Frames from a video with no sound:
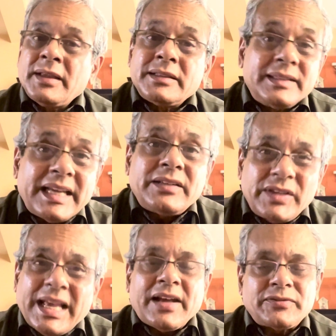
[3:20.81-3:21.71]
Then
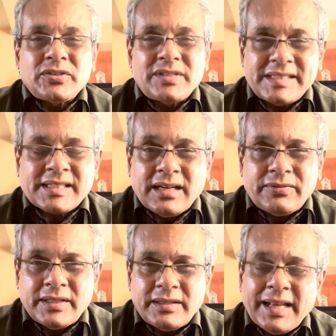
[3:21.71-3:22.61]
we have to
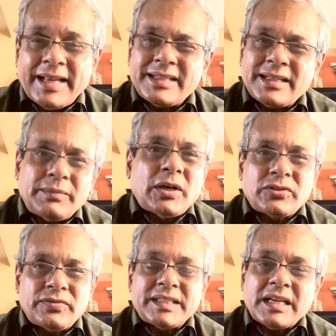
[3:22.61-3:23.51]
discover and come
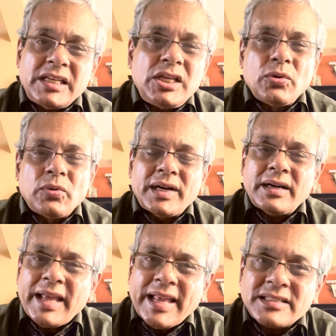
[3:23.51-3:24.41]
out with
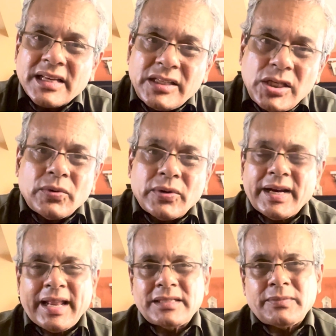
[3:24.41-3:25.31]
newer and newer
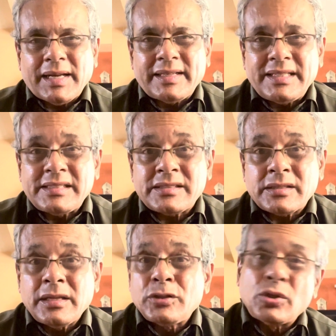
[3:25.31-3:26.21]
antibiotics
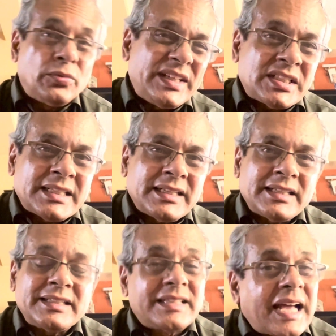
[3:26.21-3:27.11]
to which
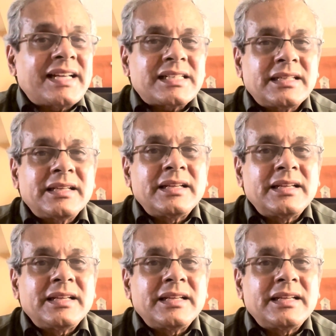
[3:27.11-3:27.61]
that